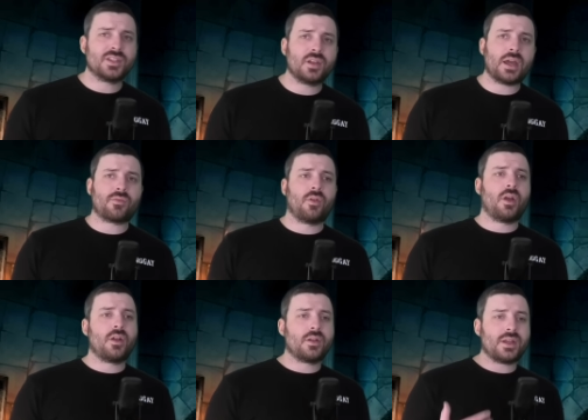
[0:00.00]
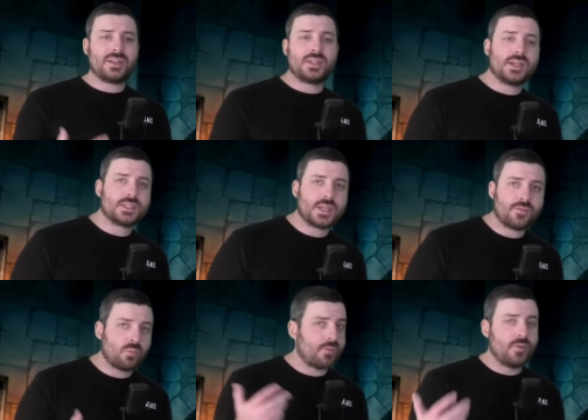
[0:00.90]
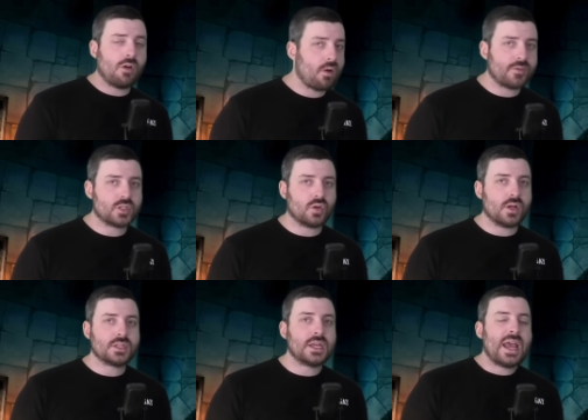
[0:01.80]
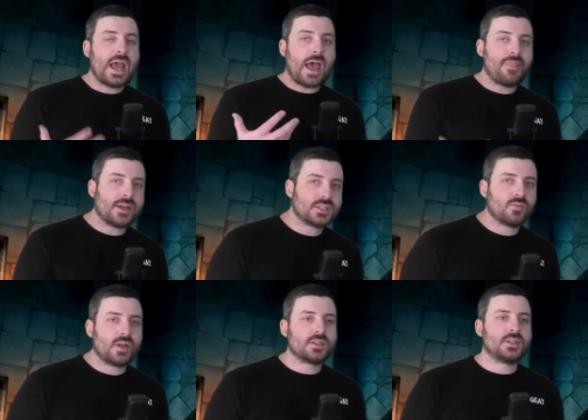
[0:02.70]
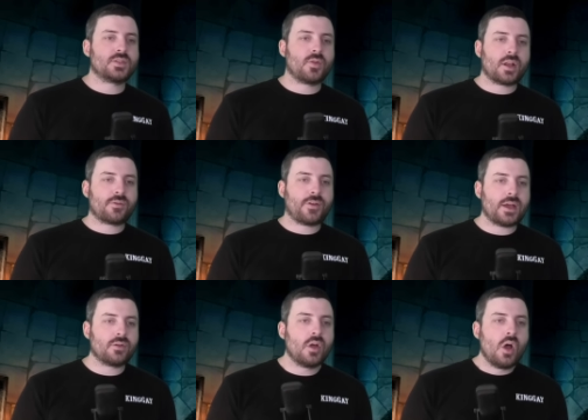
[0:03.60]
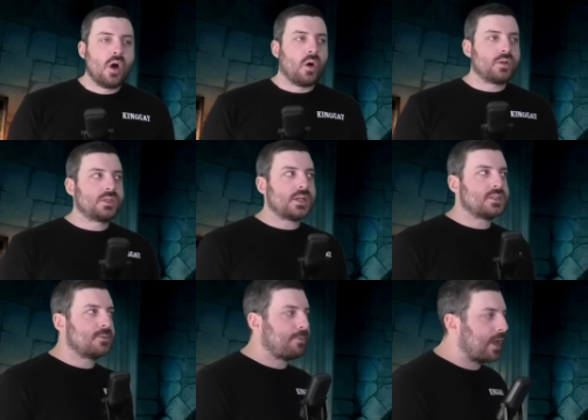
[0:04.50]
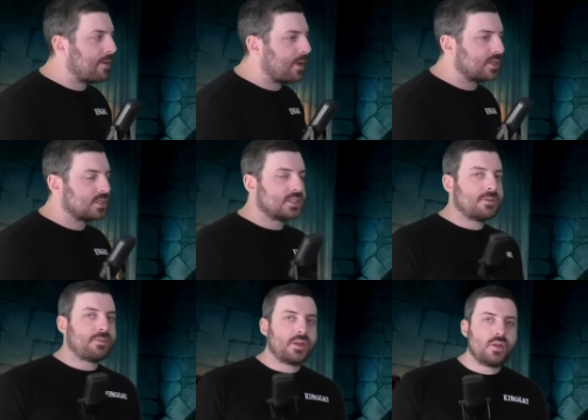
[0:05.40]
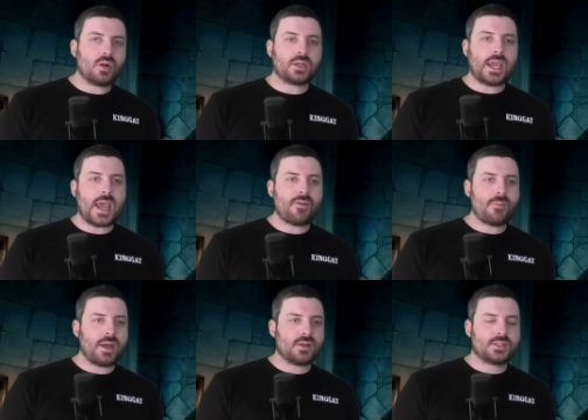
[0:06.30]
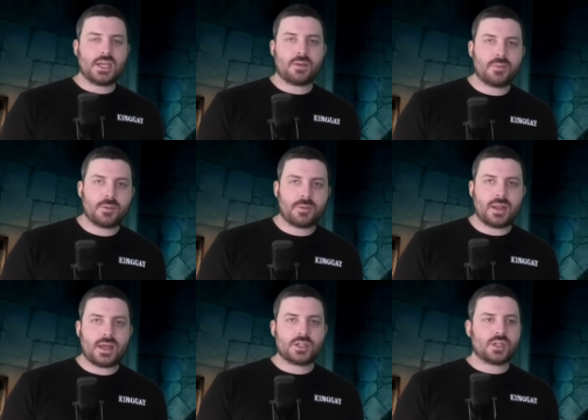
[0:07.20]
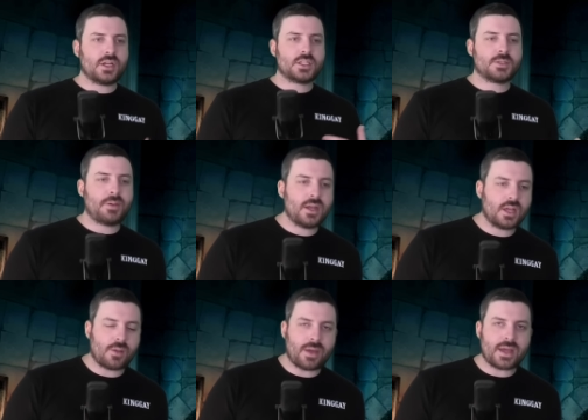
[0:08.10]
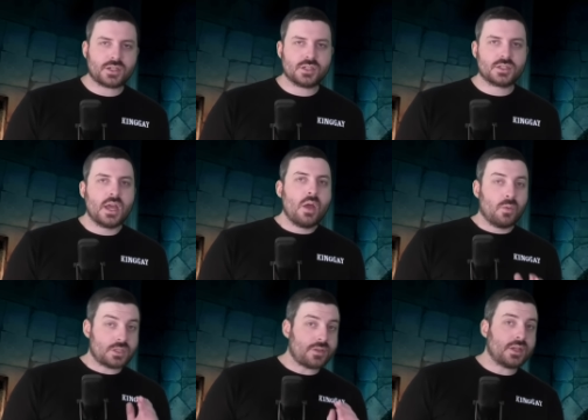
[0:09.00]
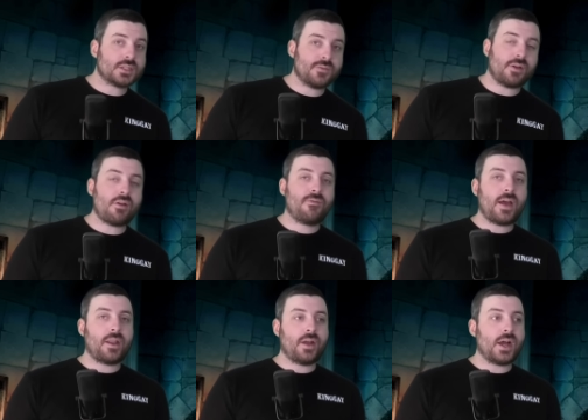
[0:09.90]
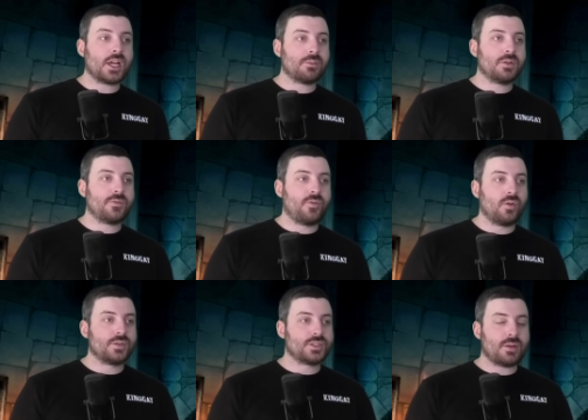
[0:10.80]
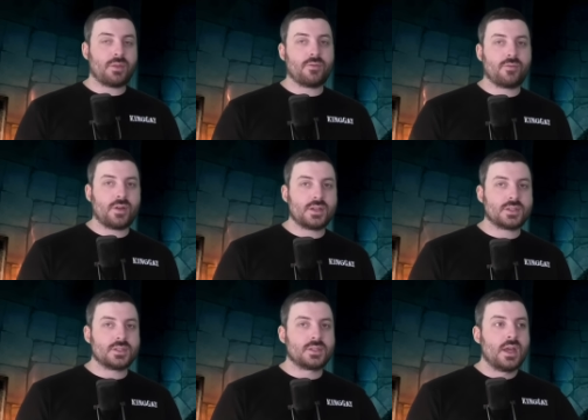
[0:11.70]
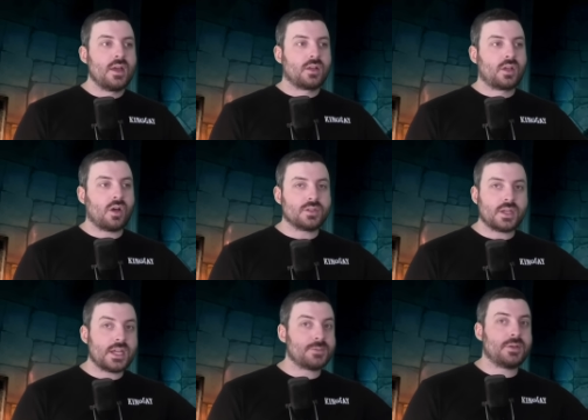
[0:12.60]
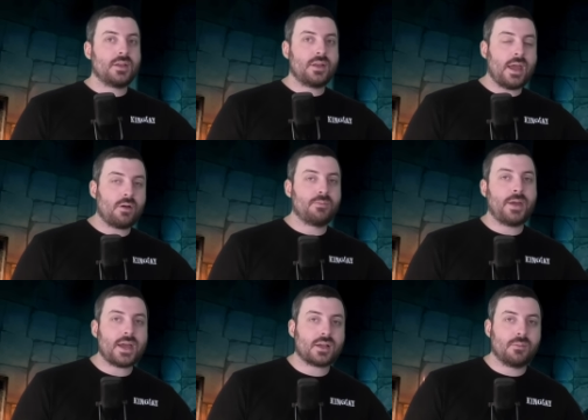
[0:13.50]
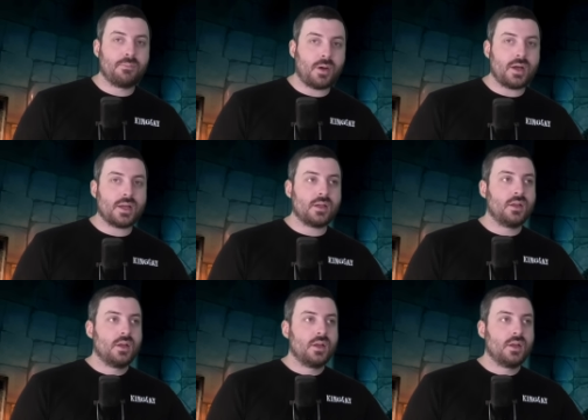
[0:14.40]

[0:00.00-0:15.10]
like Reloaded in tier 7 with no other choice, and that's the reason this relic failed, or does the player base just simply not care about tick manipulation and speeding up actions, which I think is a very valid argument for some of the reasons content has been held back by